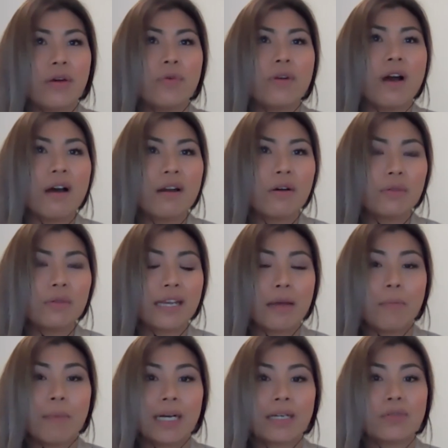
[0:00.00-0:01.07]
not only
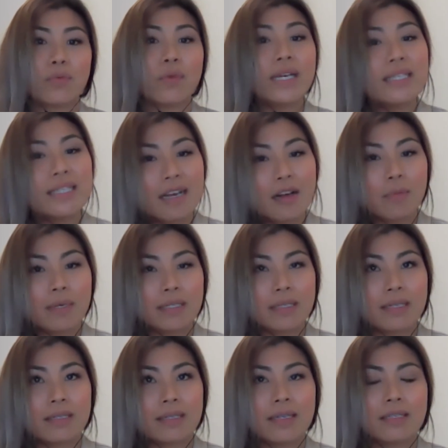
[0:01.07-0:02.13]
amongst retail
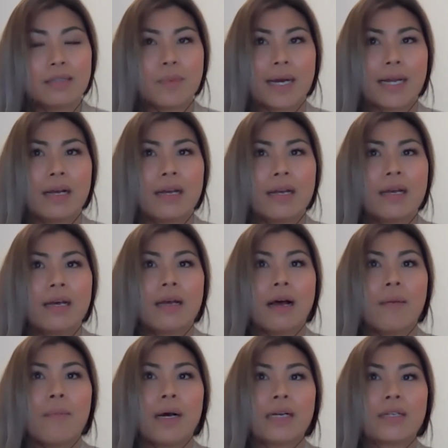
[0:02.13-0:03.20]
businesses, but
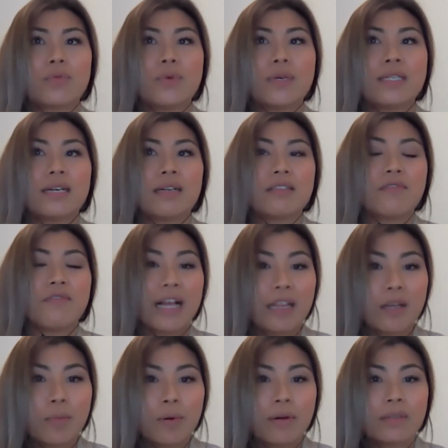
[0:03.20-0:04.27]
amongst retail
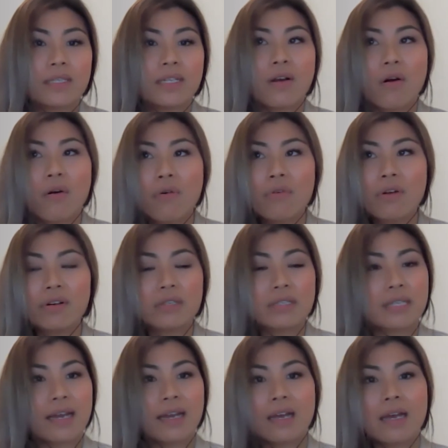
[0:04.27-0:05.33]
developers and owners.
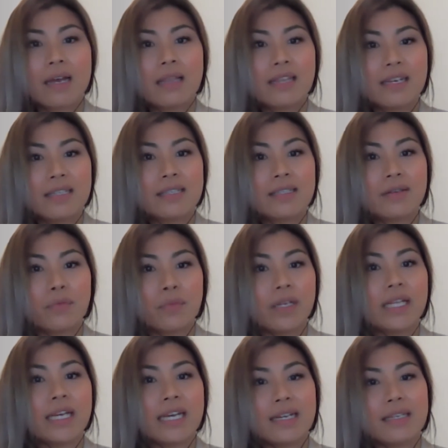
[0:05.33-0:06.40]
Like, this
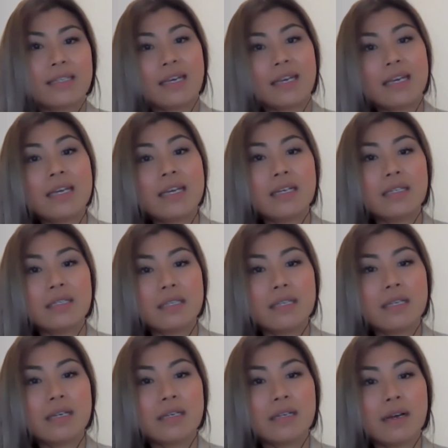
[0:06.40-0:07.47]
really is
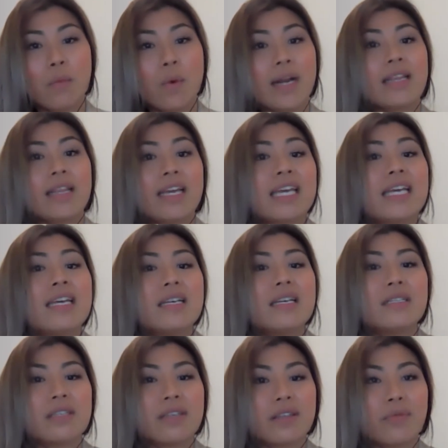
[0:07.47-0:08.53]
one of the
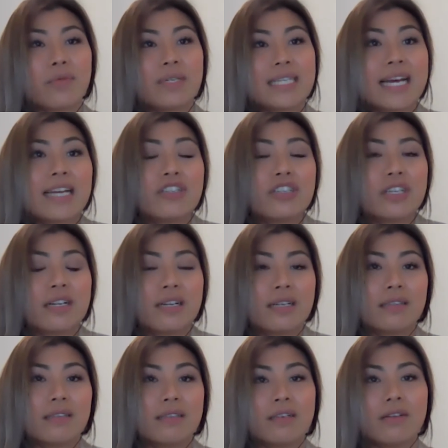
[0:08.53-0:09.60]
keys to their retention
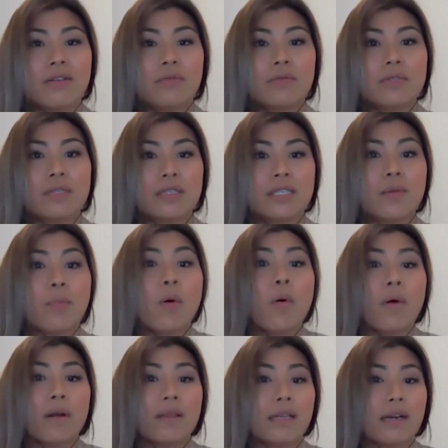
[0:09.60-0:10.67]
and, to
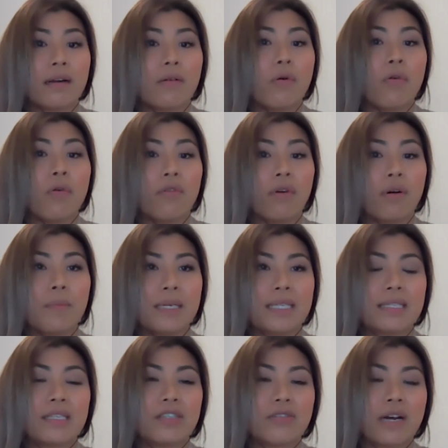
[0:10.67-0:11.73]
support their overall
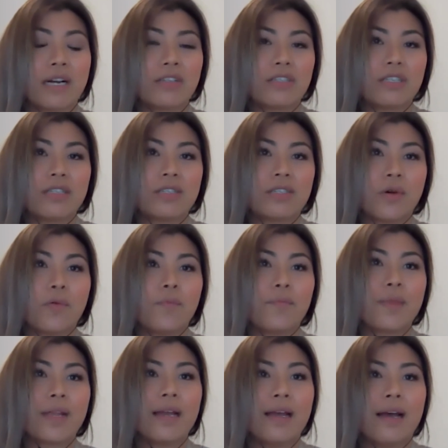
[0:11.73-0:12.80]
business strategy. So
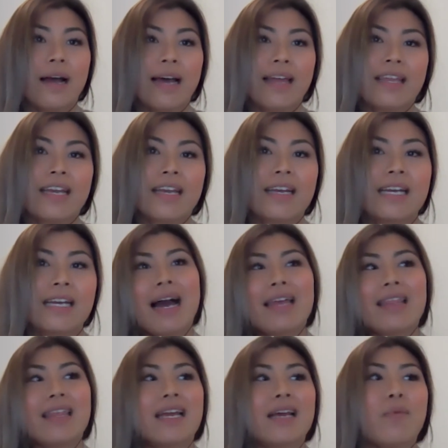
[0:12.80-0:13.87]
I
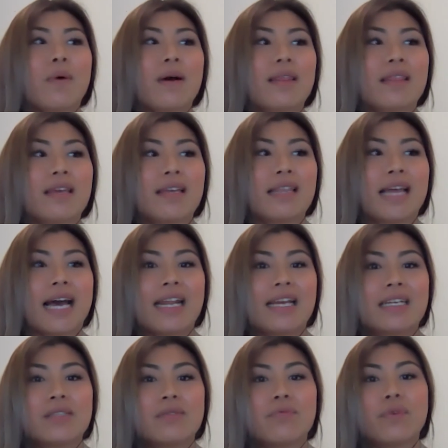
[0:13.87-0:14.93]
think one thing that
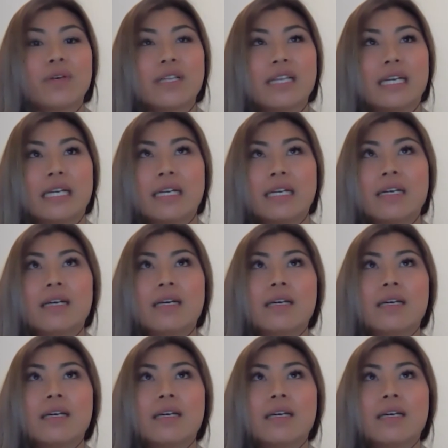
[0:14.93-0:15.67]
is really,